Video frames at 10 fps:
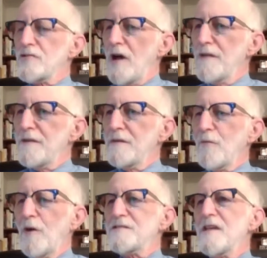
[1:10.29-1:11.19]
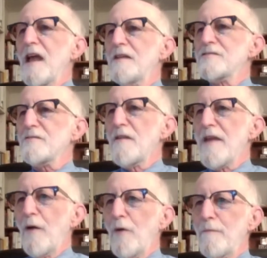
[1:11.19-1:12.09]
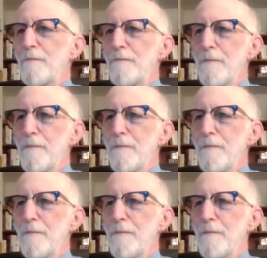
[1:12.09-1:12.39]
Jonathan, what's the answer on that one?